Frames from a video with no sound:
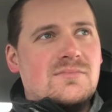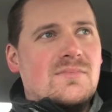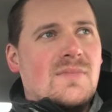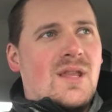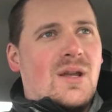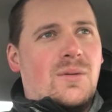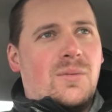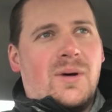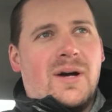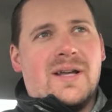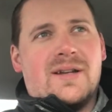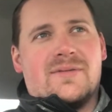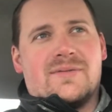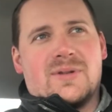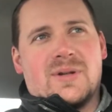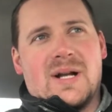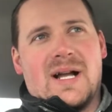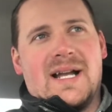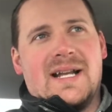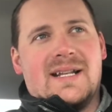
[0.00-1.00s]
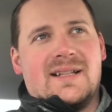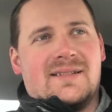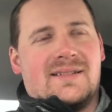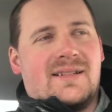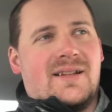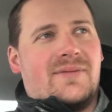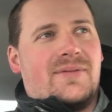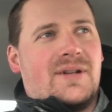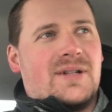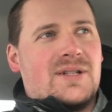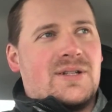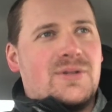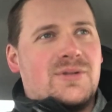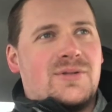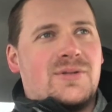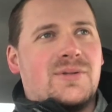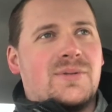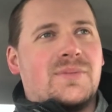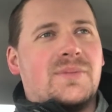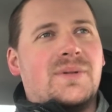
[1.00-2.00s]
wider variety of stuff on
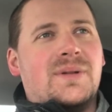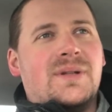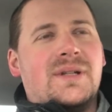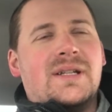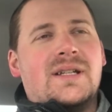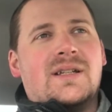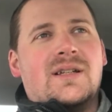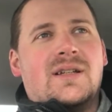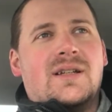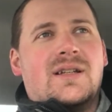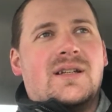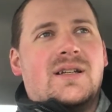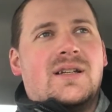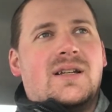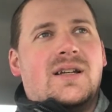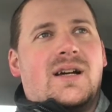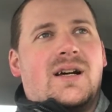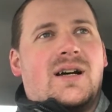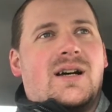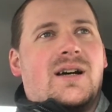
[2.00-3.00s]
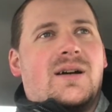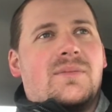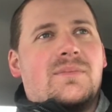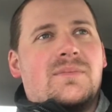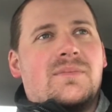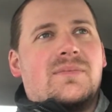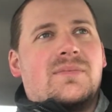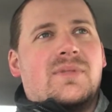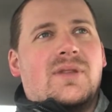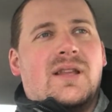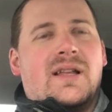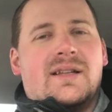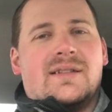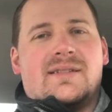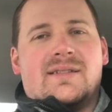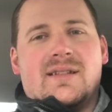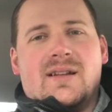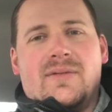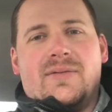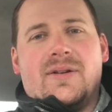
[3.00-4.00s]
YouTube. Less
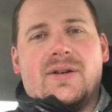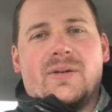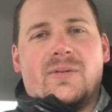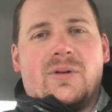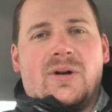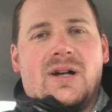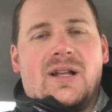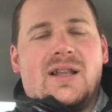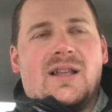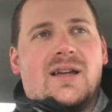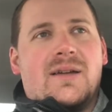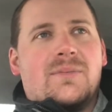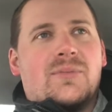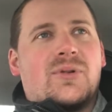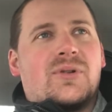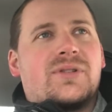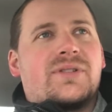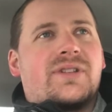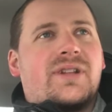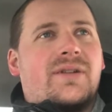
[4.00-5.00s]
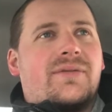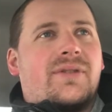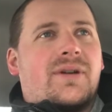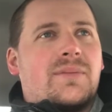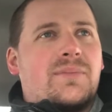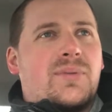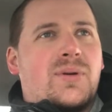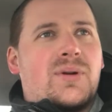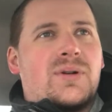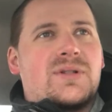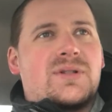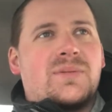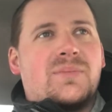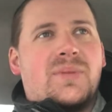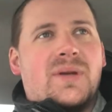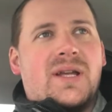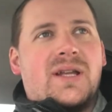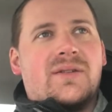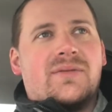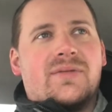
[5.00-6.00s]
stuff on walleye, more stuff on perch and
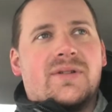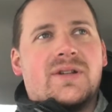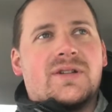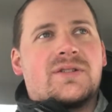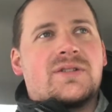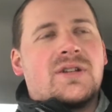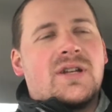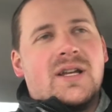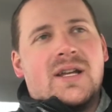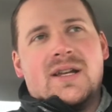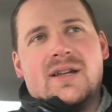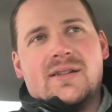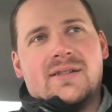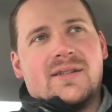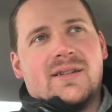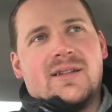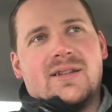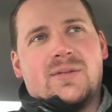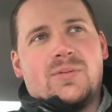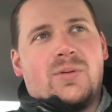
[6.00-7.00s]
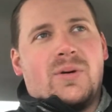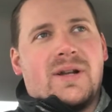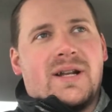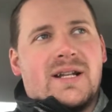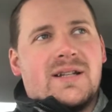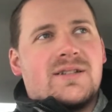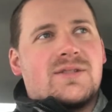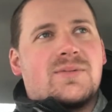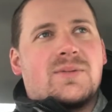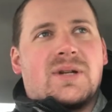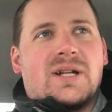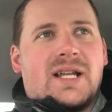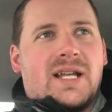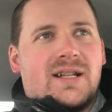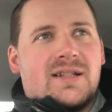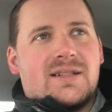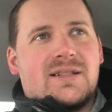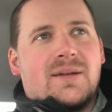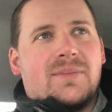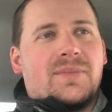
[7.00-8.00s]
panfish. So at this point I just want to
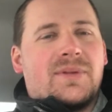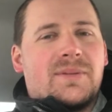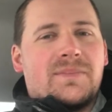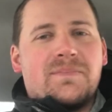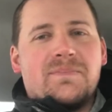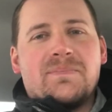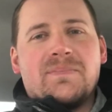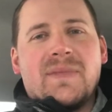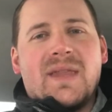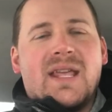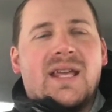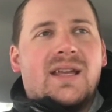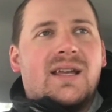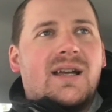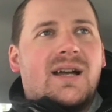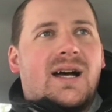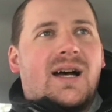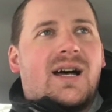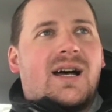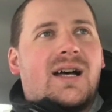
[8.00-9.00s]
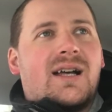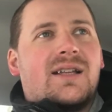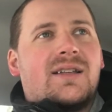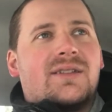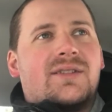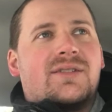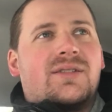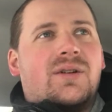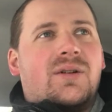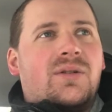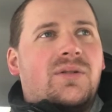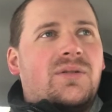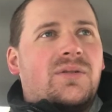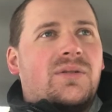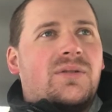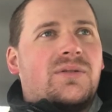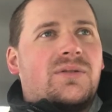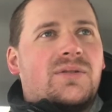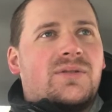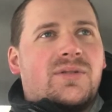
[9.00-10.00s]
catch something. So
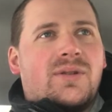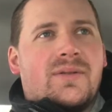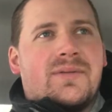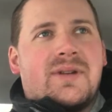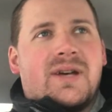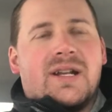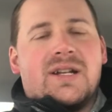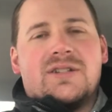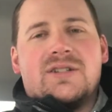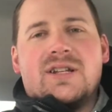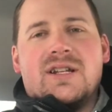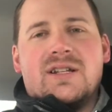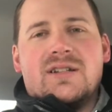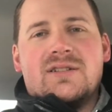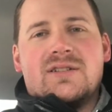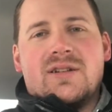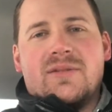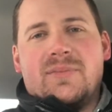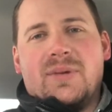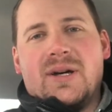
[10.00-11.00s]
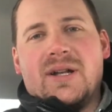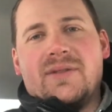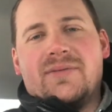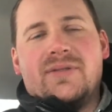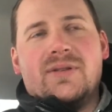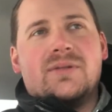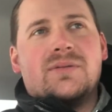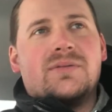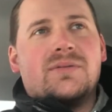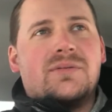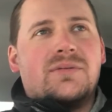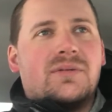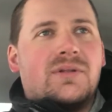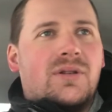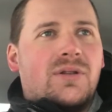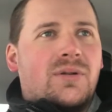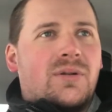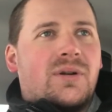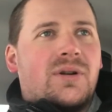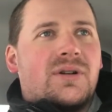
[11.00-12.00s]
I've kind of changed. I bought a few
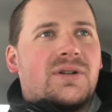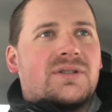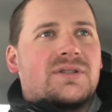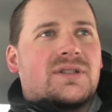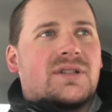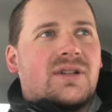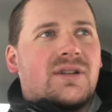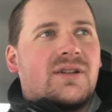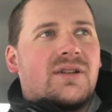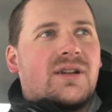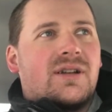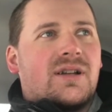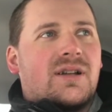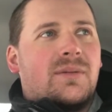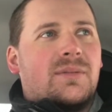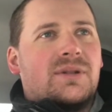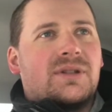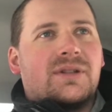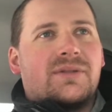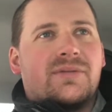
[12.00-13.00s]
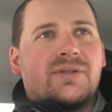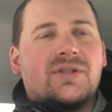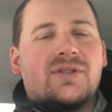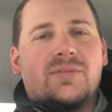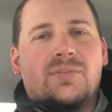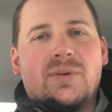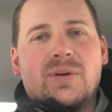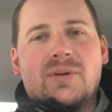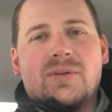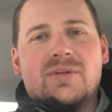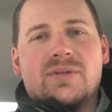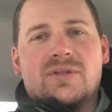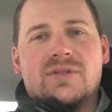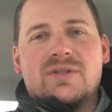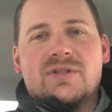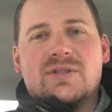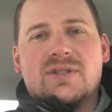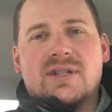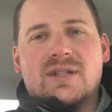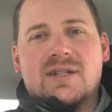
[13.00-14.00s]
lures and a couple different spoons
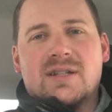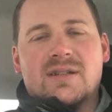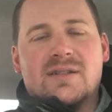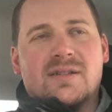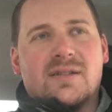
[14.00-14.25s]
and jigs